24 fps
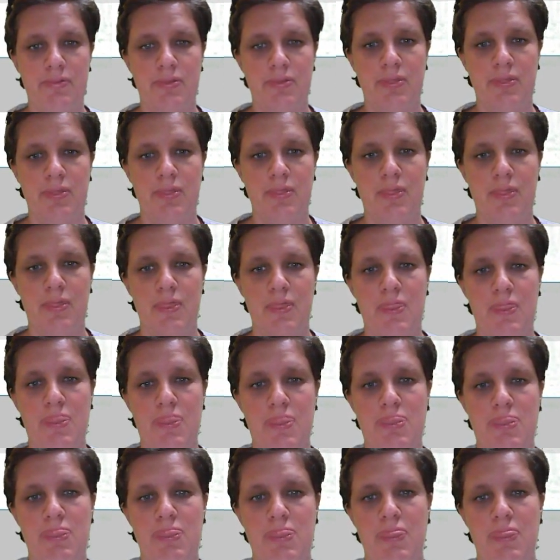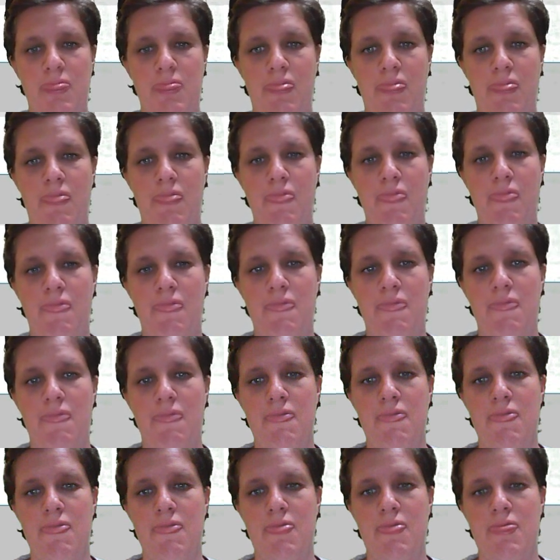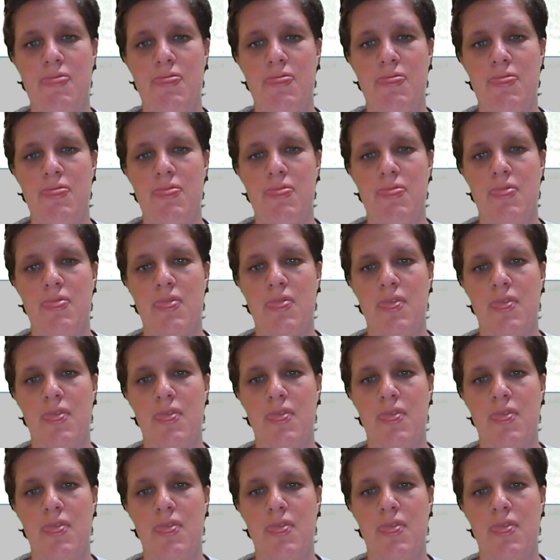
[no speech]